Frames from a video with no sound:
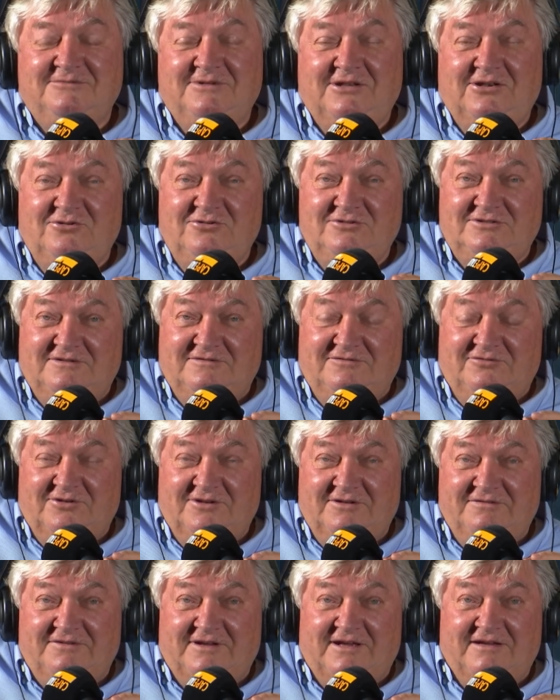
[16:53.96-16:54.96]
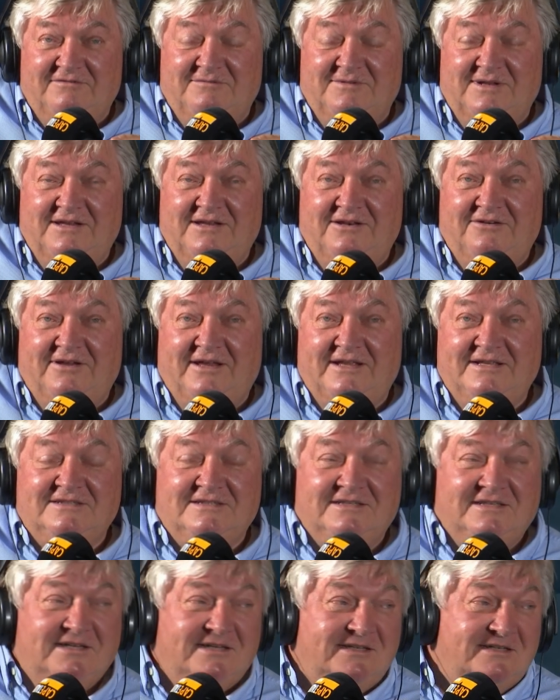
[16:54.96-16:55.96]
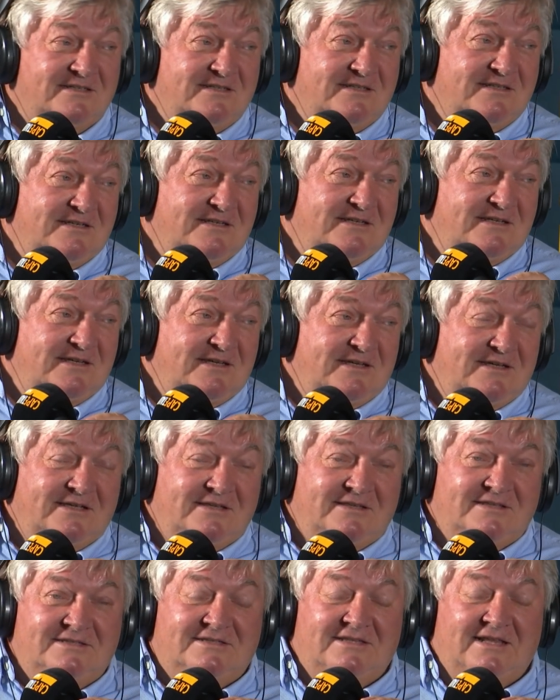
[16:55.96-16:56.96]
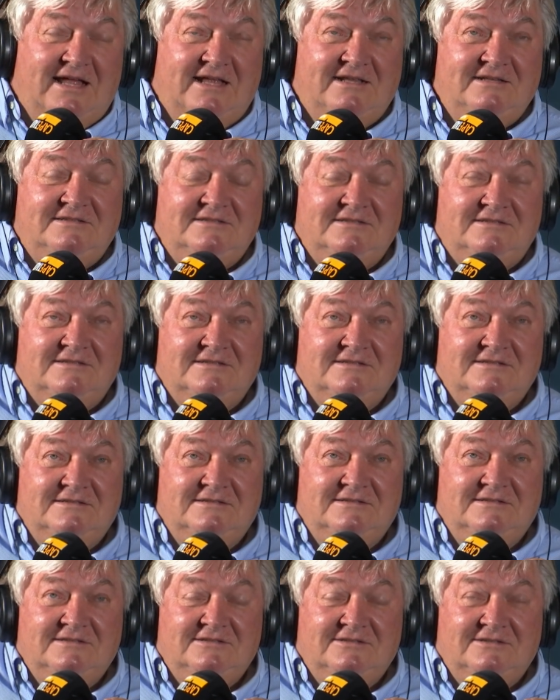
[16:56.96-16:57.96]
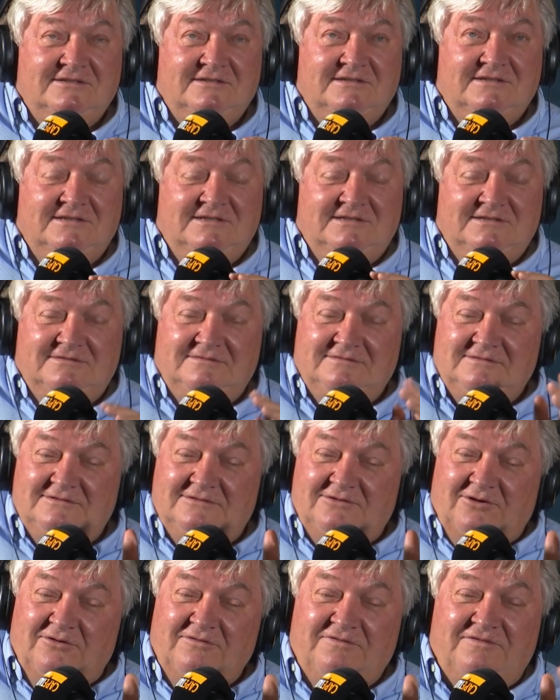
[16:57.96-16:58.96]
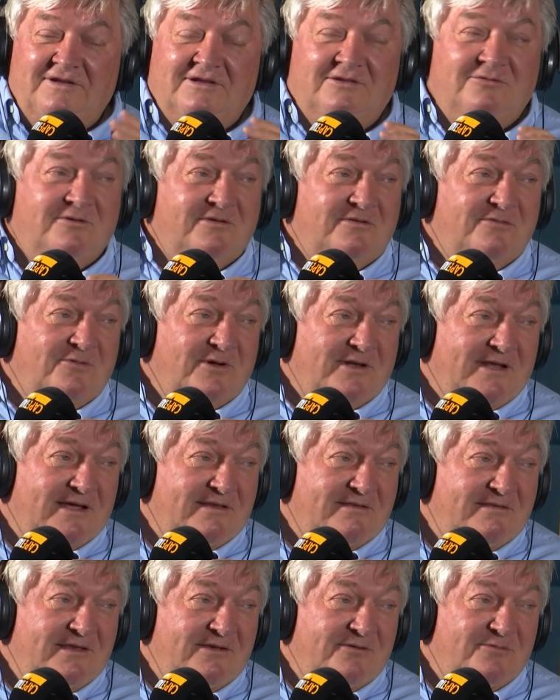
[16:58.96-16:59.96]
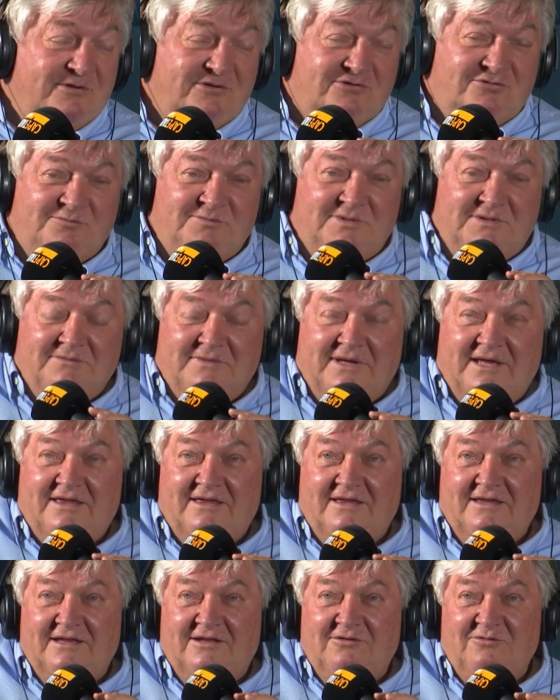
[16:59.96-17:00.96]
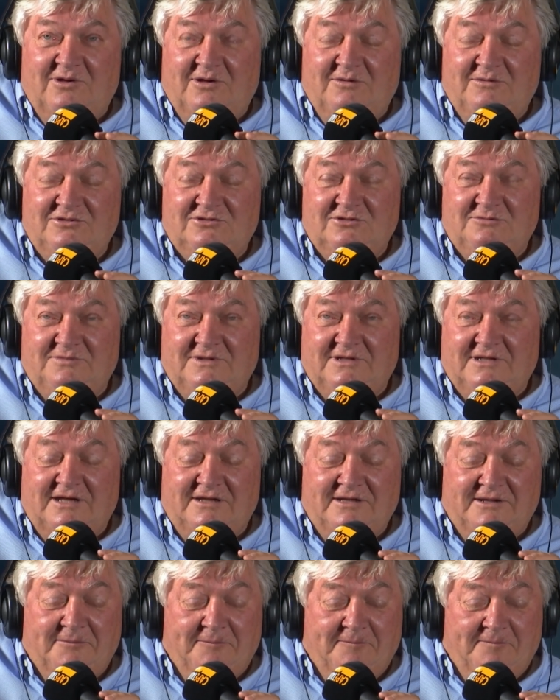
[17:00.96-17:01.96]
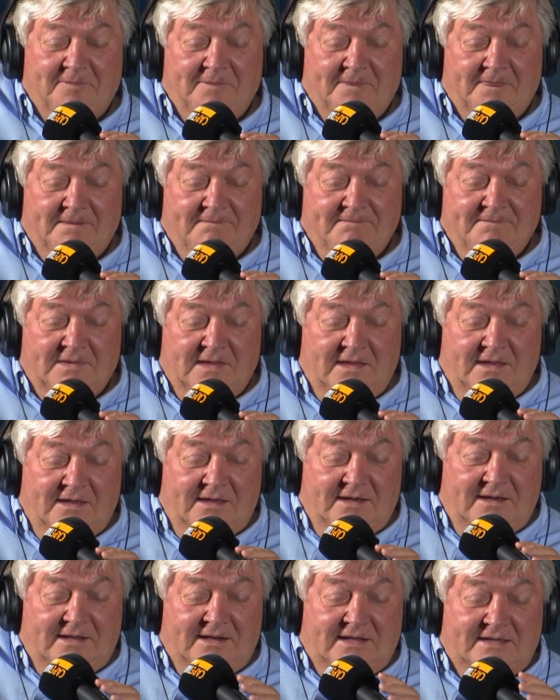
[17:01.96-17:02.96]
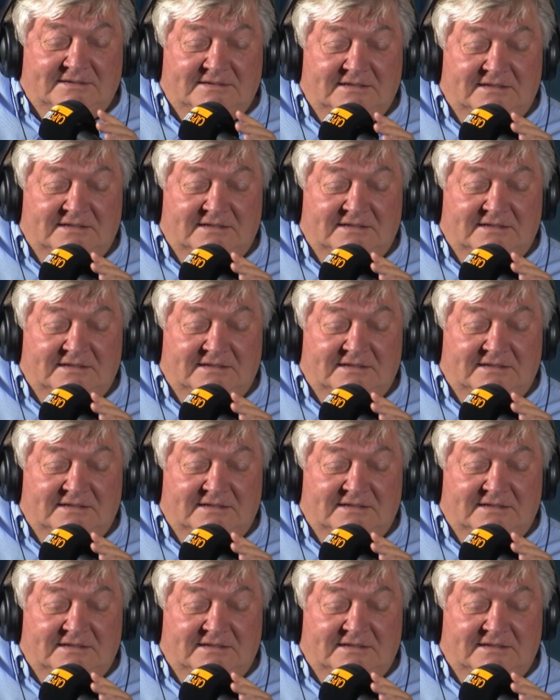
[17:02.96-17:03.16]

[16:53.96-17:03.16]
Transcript: we're losing 45 million rands a year. This lunch is in conflict with what I think we should be making and where we should be going. And I